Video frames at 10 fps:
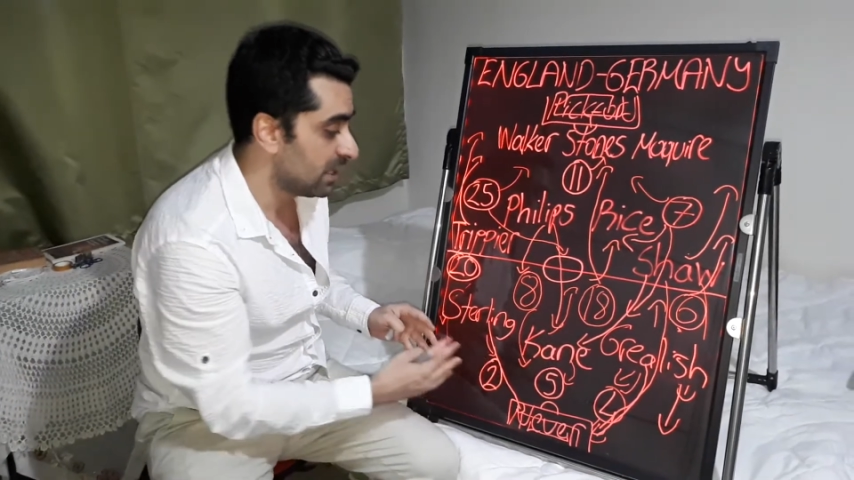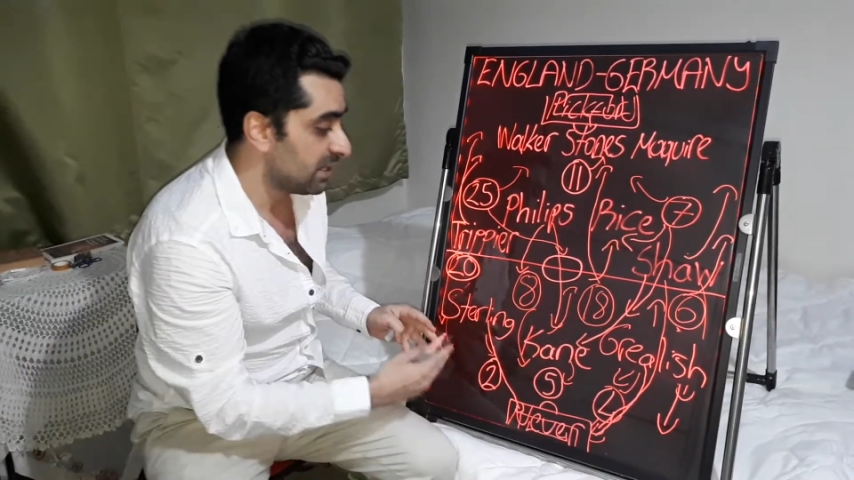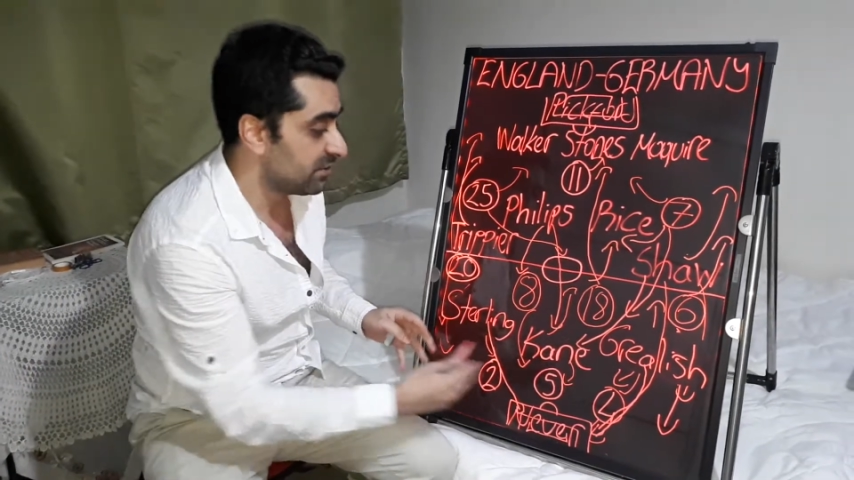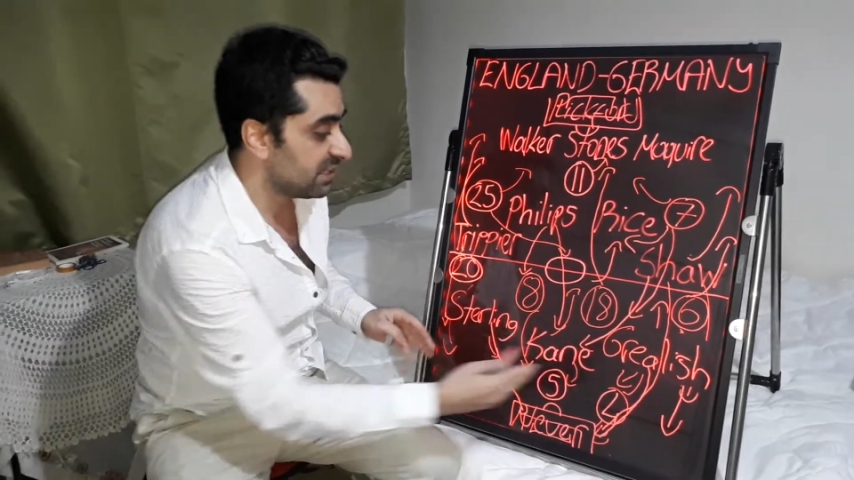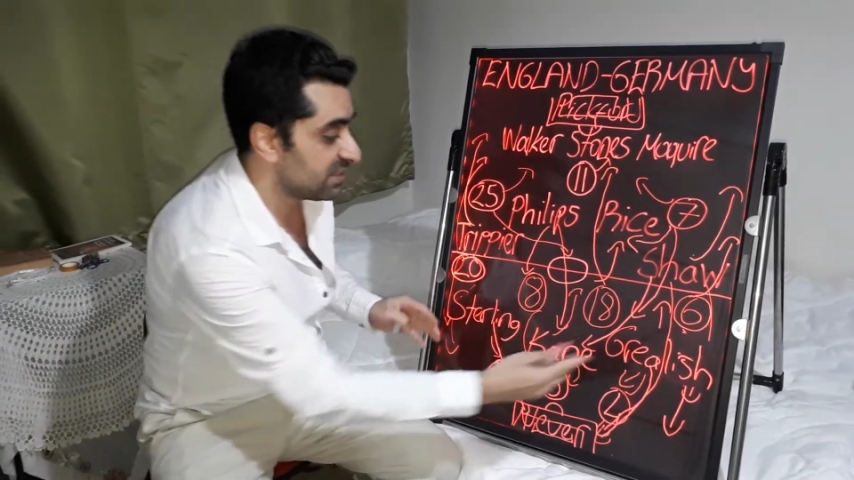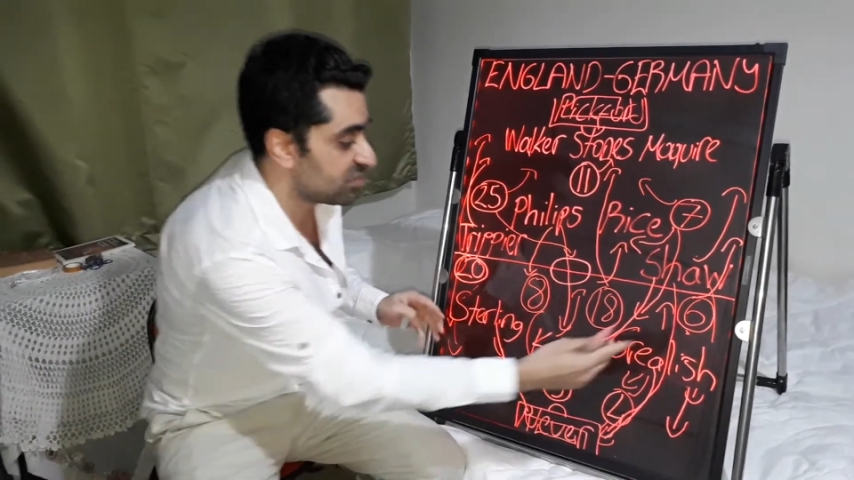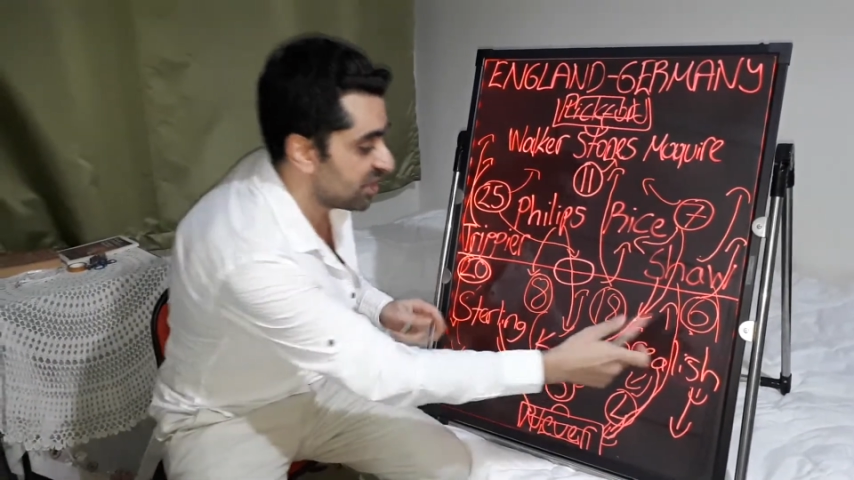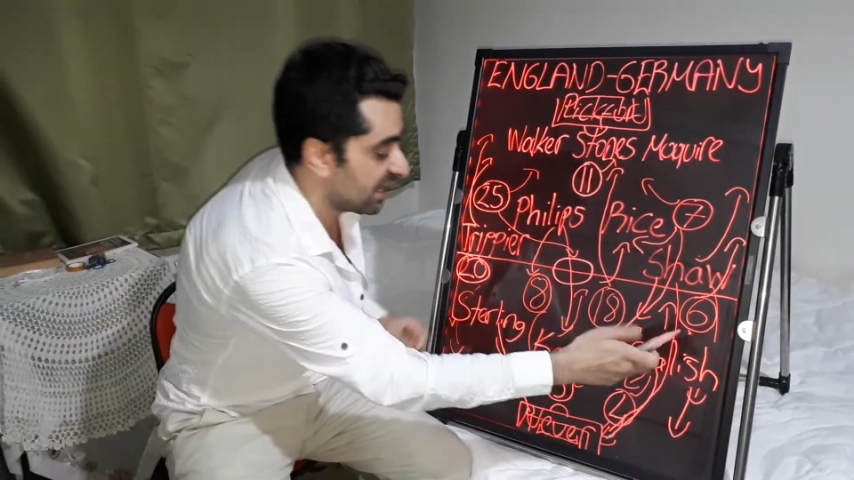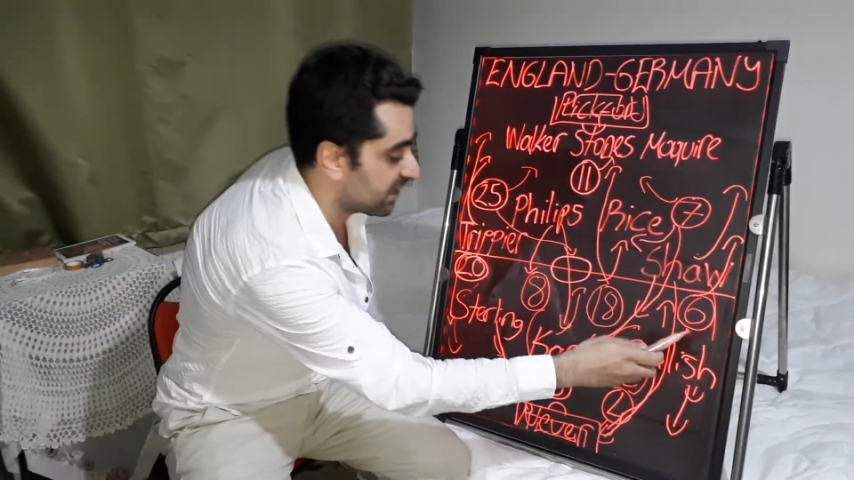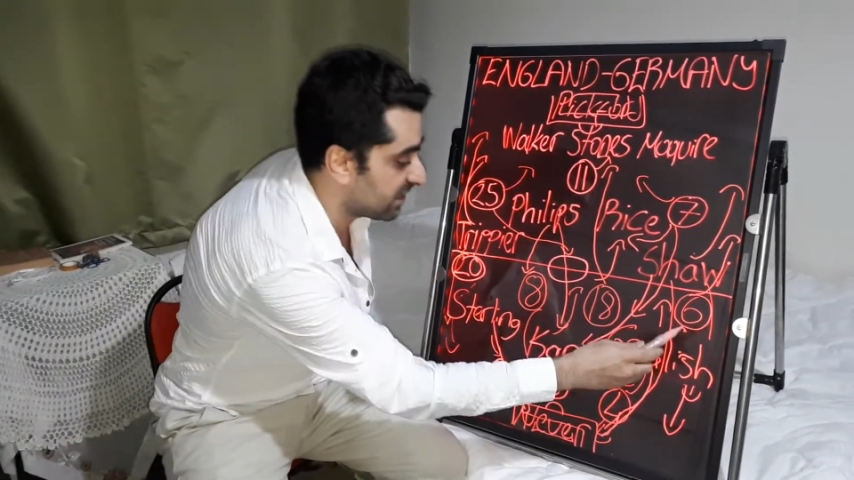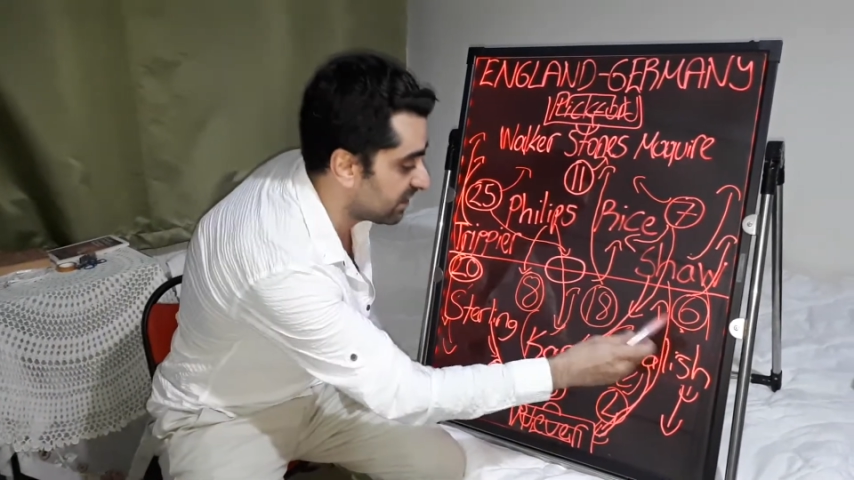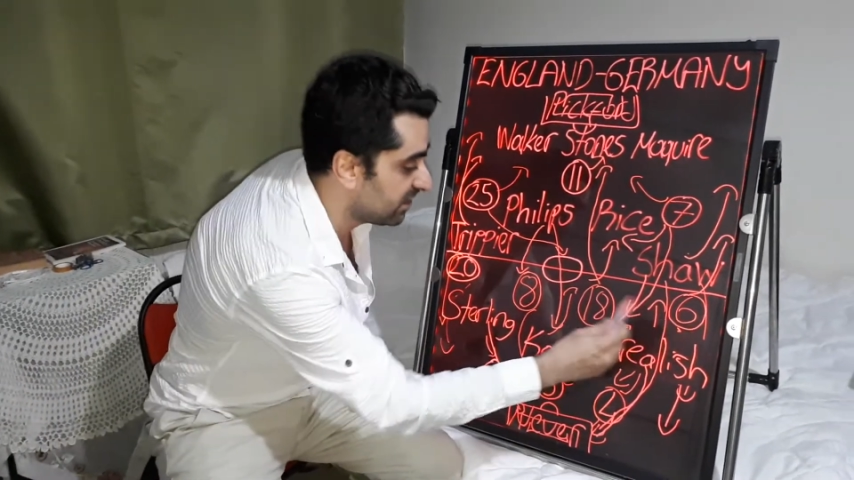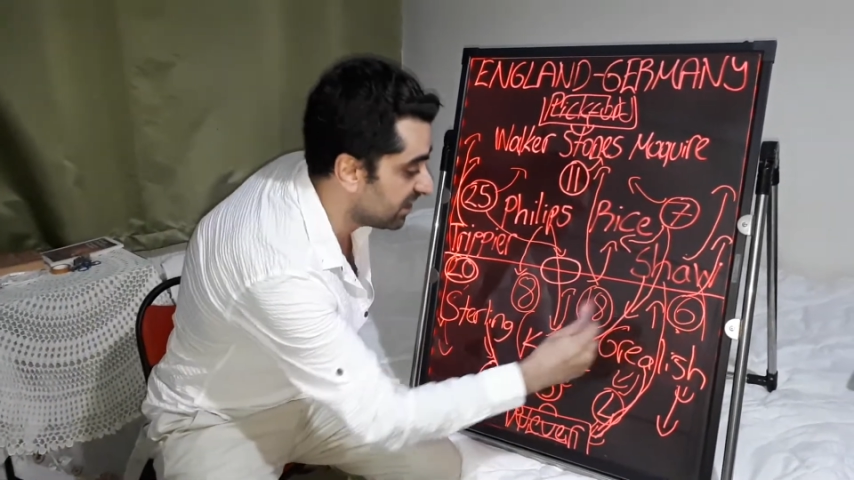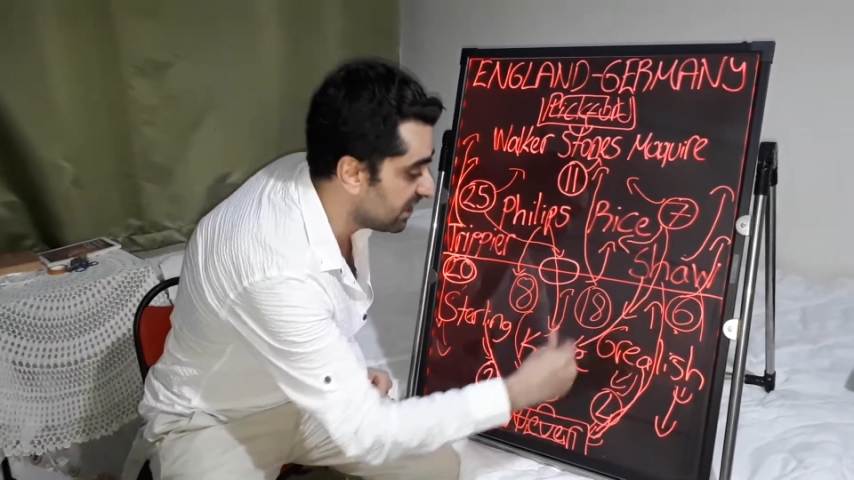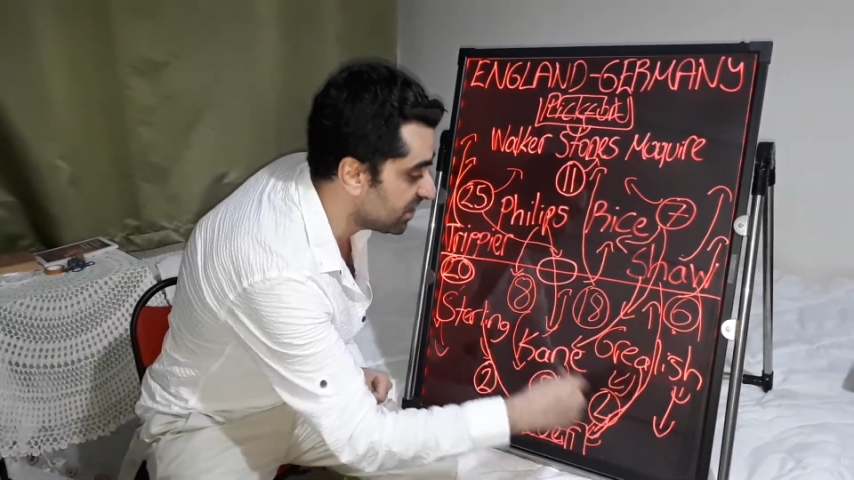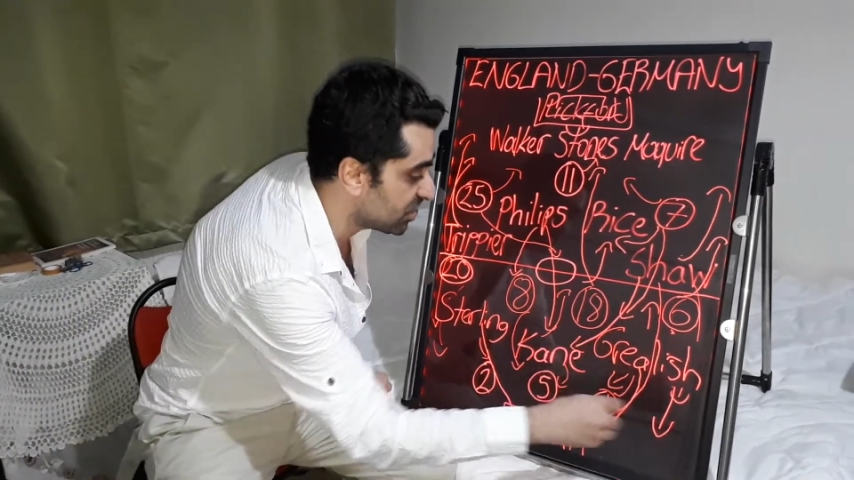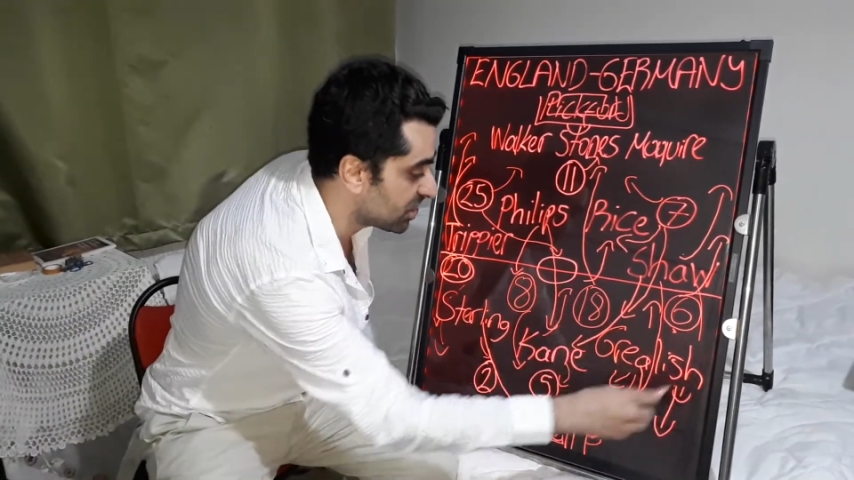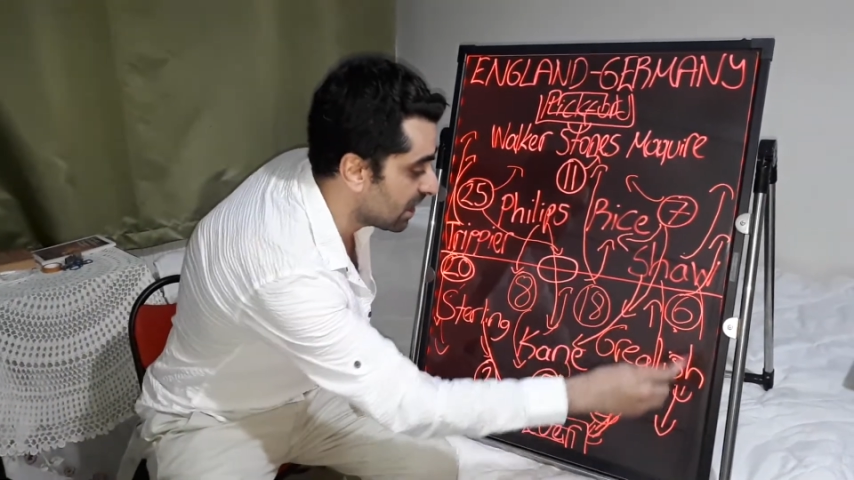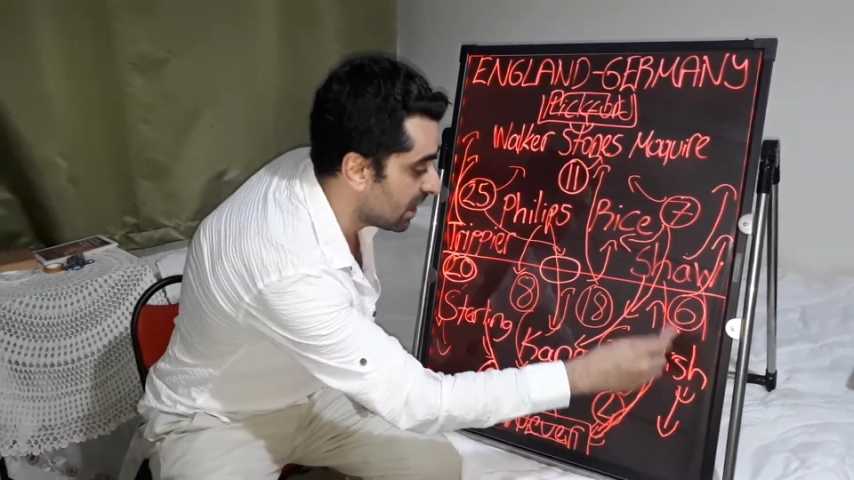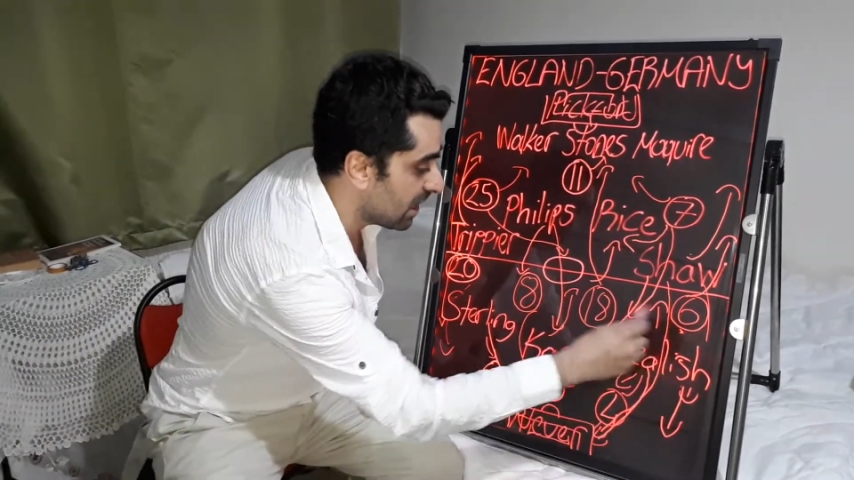Really, Jack Grealish